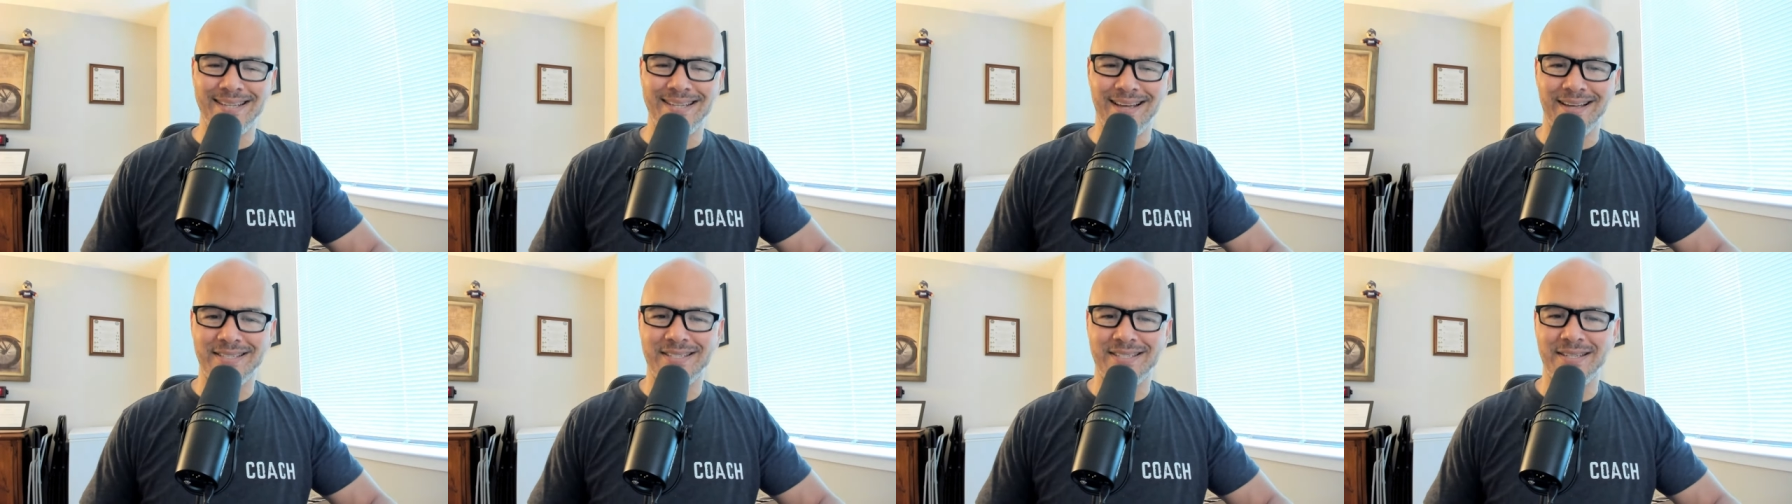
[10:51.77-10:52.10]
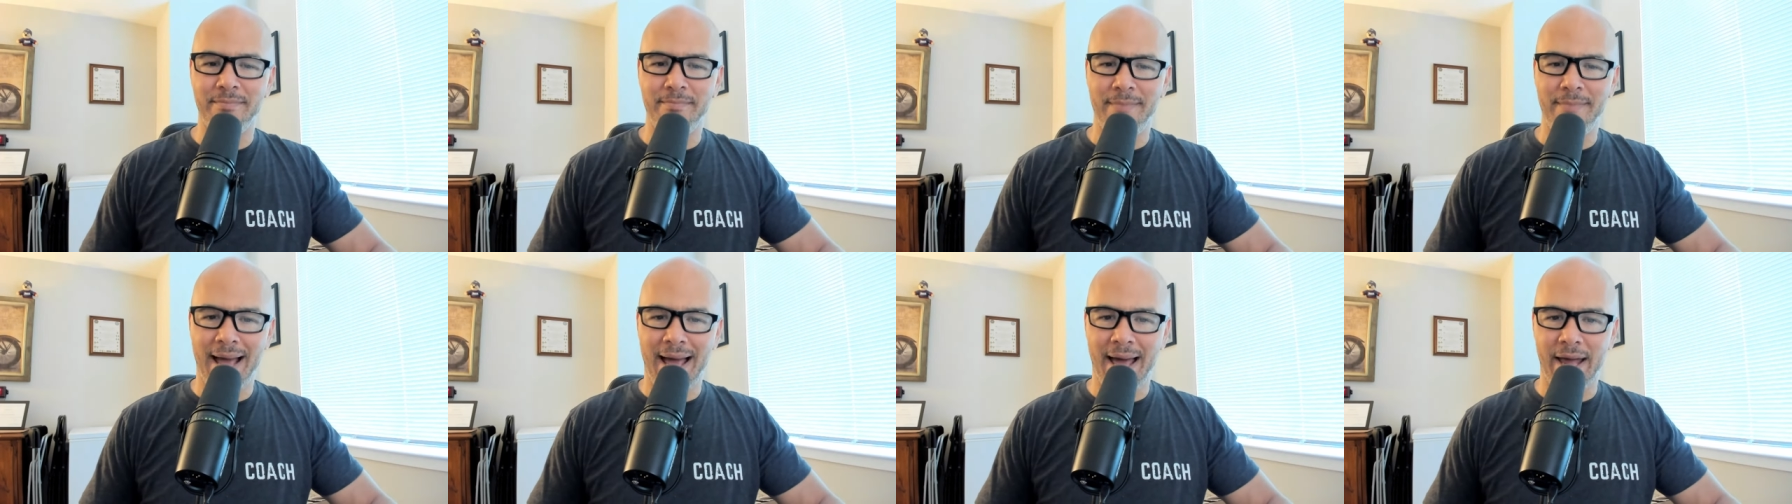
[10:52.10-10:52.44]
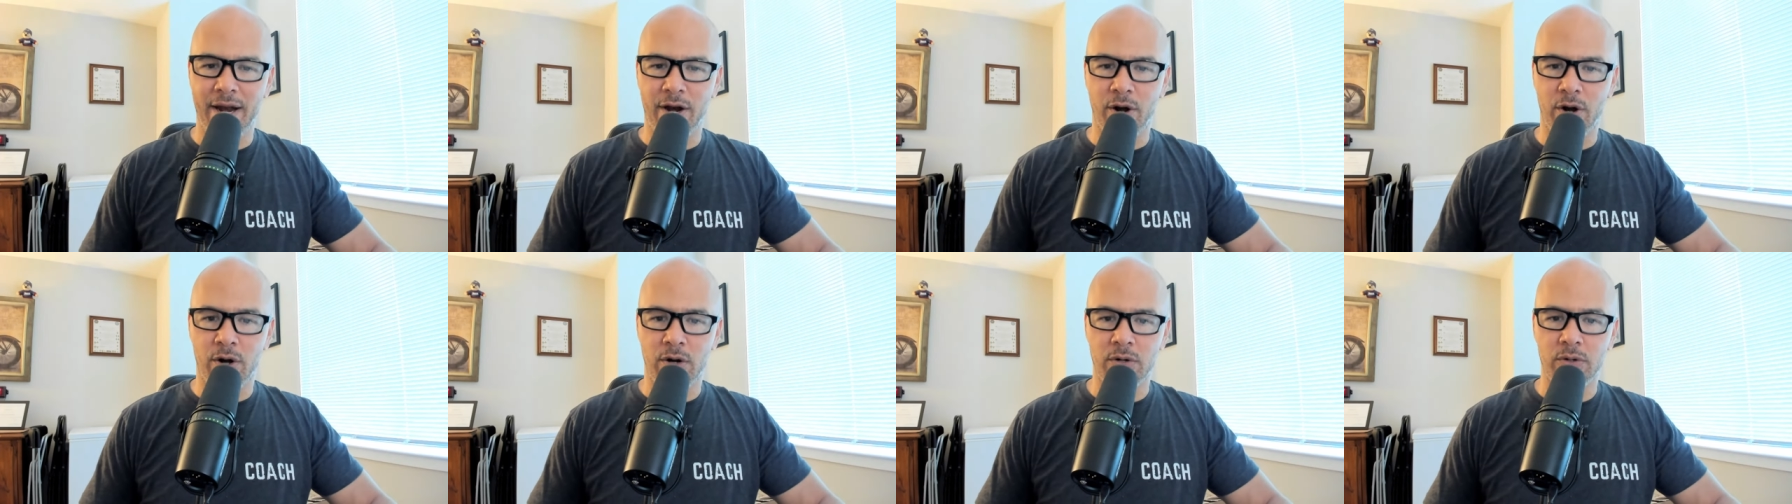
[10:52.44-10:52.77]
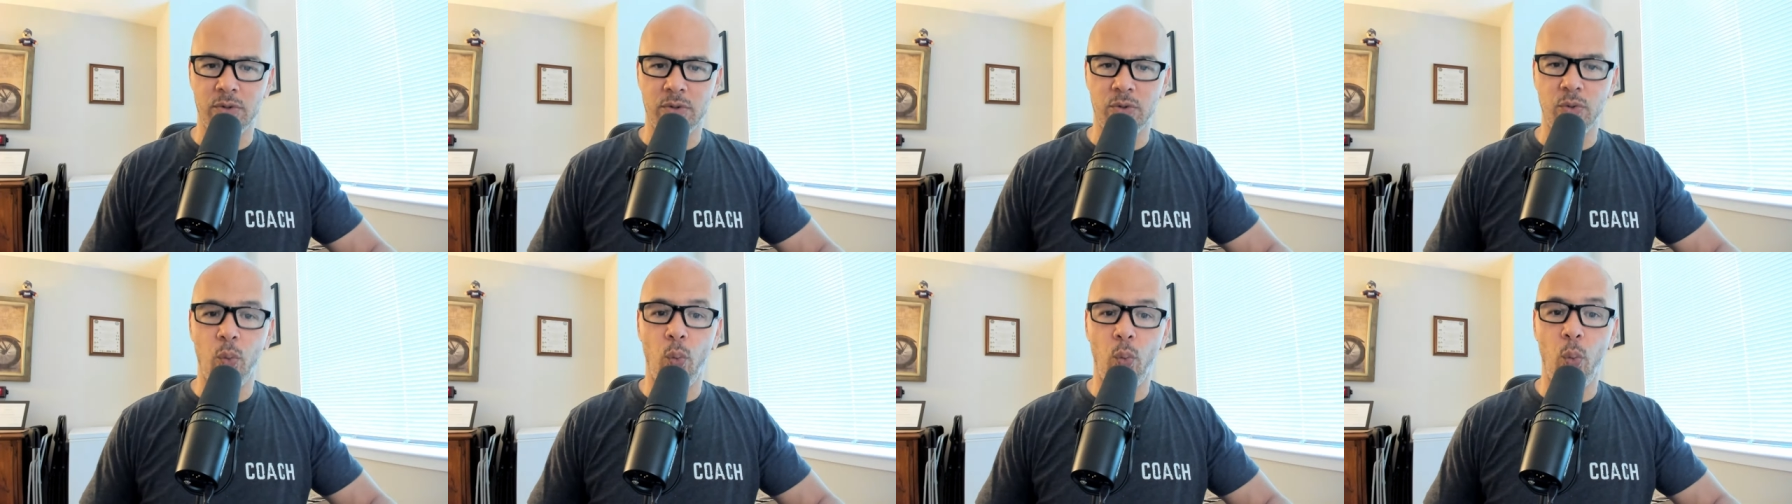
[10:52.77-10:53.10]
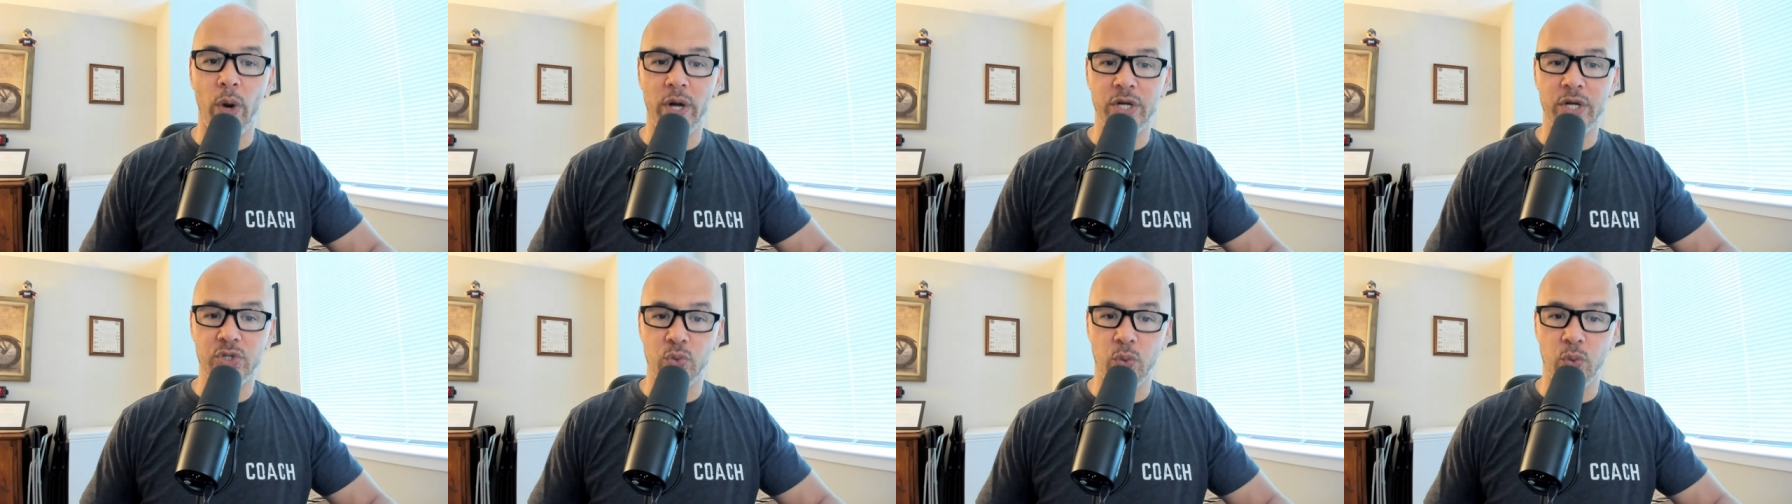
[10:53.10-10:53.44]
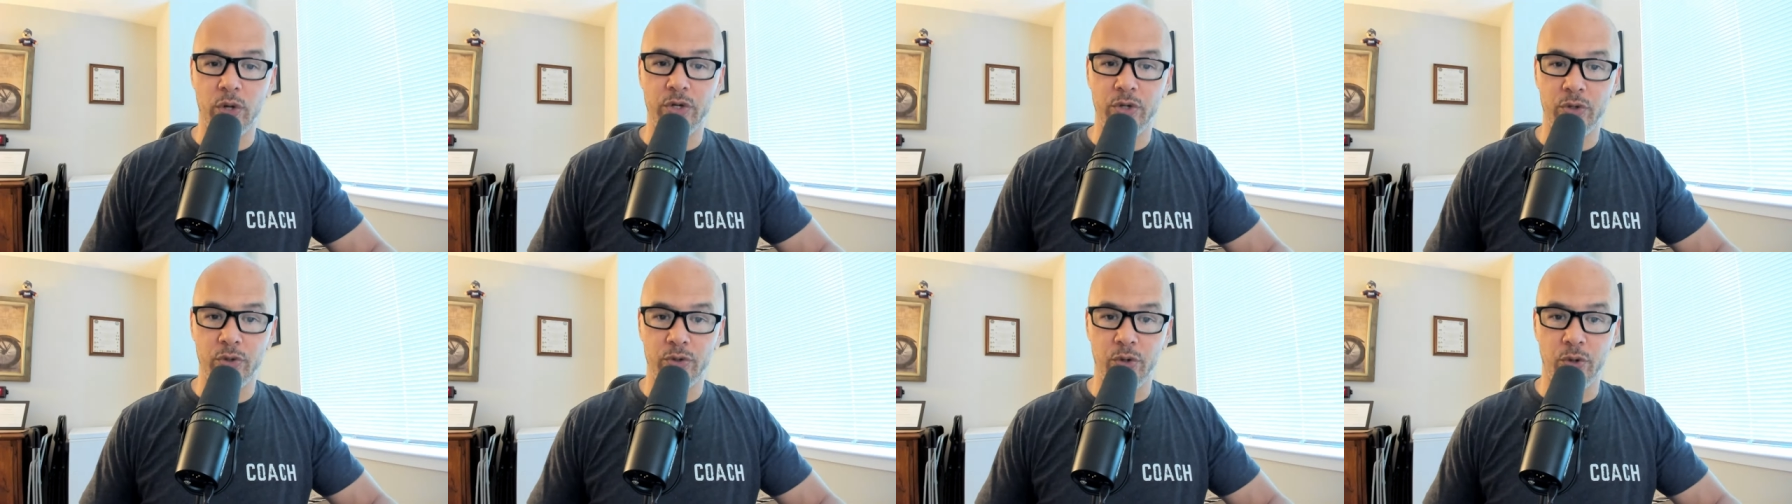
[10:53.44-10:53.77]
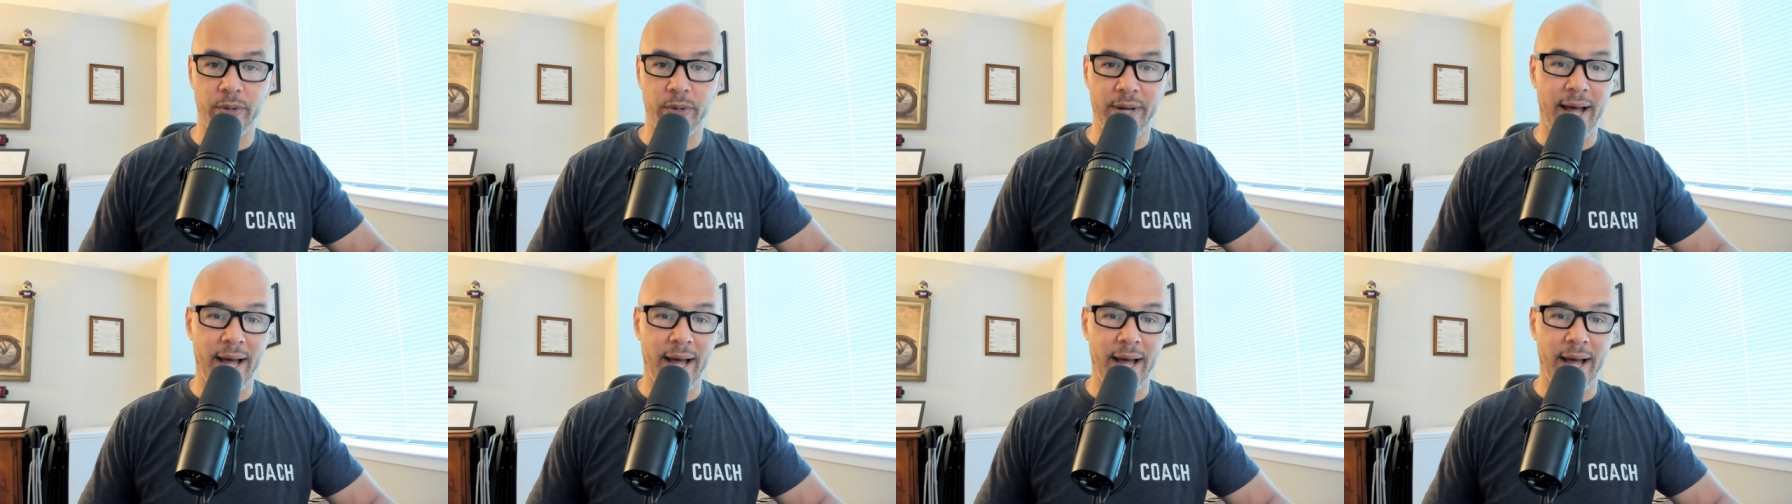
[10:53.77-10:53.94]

doesn't matter which one you do.